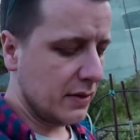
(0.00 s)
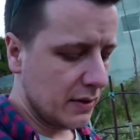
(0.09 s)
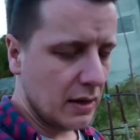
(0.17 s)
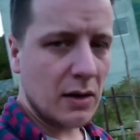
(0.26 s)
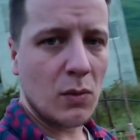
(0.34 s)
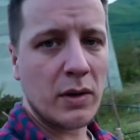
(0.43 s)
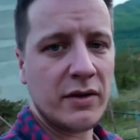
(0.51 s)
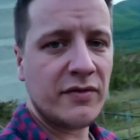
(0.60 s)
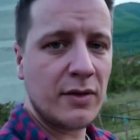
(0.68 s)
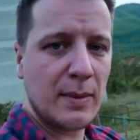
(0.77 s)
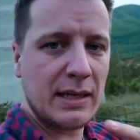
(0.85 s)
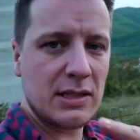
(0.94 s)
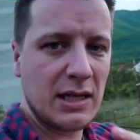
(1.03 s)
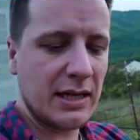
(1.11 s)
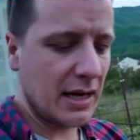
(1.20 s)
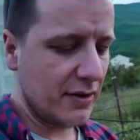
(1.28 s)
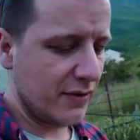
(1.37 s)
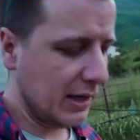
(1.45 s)
Uh, one of them
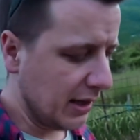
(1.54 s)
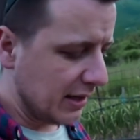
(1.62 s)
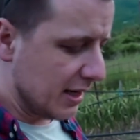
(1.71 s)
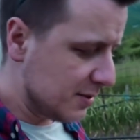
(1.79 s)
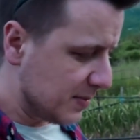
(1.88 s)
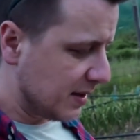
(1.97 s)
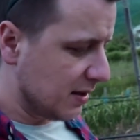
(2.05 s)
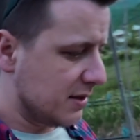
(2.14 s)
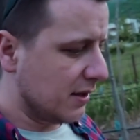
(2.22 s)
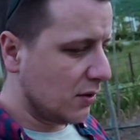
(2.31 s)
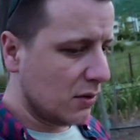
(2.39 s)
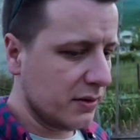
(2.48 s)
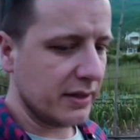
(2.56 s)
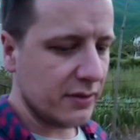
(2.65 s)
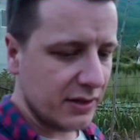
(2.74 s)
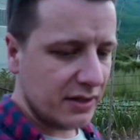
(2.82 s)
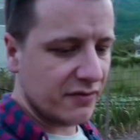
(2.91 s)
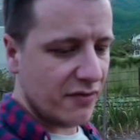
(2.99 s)
actually I recognize because they're called in
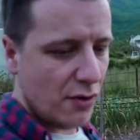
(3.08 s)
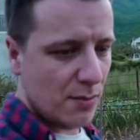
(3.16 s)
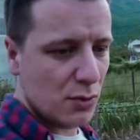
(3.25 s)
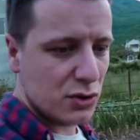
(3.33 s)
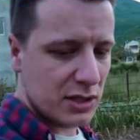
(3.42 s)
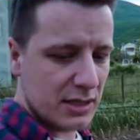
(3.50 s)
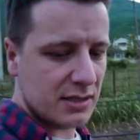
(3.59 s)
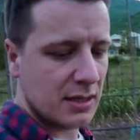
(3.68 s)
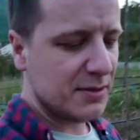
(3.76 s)
Greek vromoses.